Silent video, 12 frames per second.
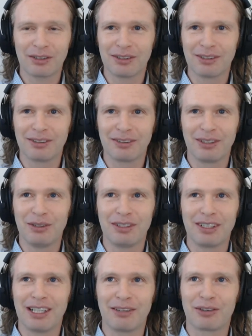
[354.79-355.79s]
or you
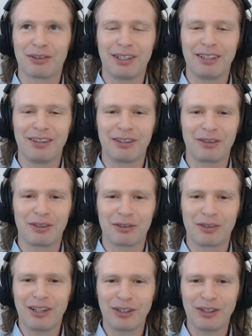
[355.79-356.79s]
didn't have the
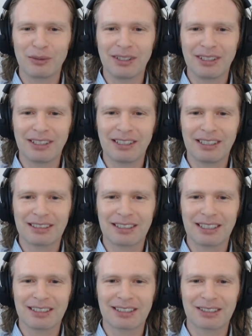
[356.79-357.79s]
right hardware didn't
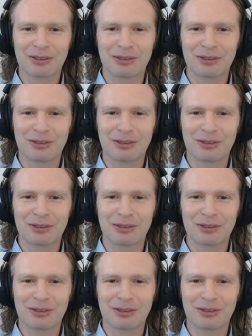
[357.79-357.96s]
exist,